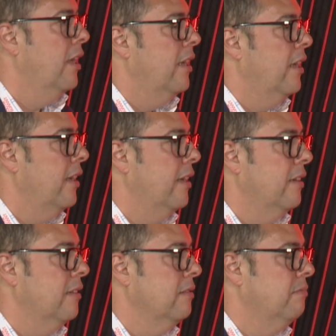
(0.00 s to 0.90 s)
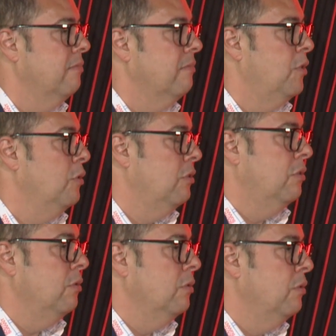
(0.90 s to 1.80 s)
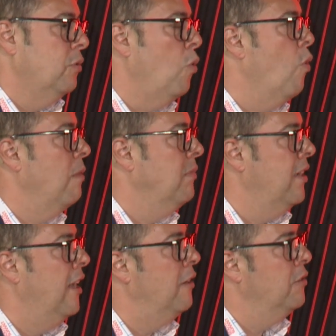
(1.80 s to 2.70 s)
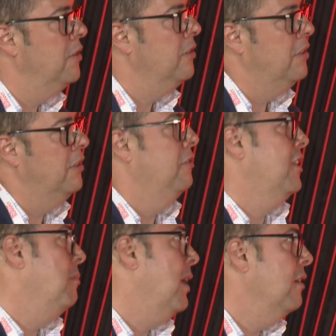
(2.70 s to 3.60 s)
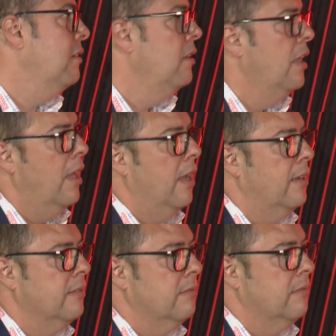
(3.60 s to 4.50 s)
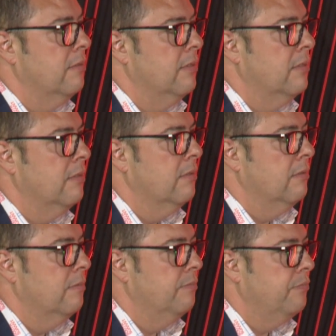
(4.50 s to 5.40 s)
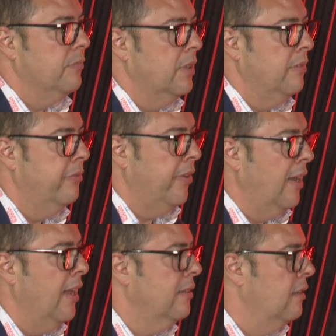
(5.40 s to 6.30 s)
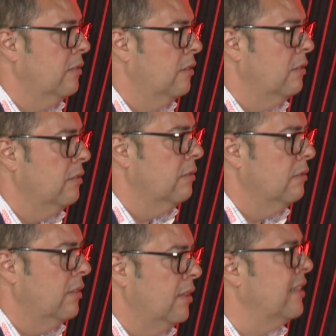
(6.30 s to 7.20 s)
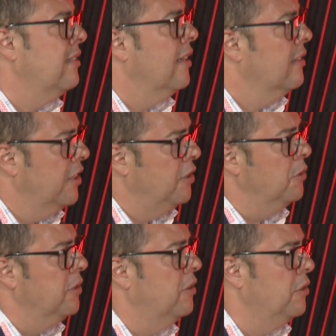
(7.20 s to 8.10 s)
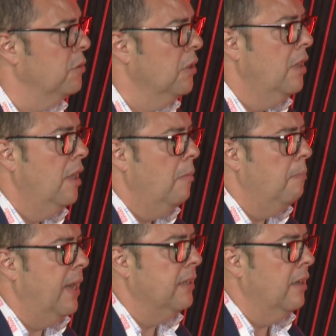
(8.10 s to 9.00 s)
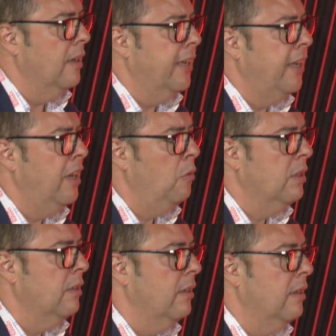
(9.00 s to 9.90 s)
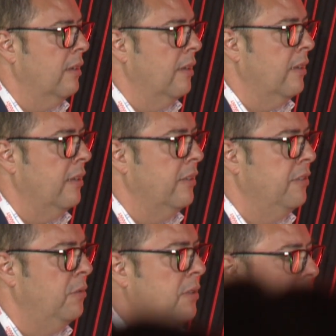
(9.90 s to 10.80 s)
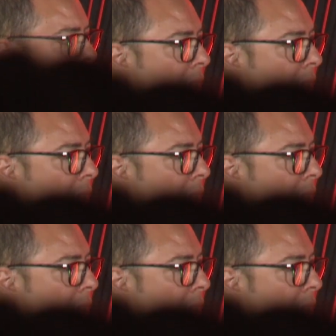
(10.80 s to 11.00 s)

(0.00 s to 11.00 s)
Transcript: to warm their houses geothermal, no? And in Finland, or no, in Iceland they use it too. But here, what is true that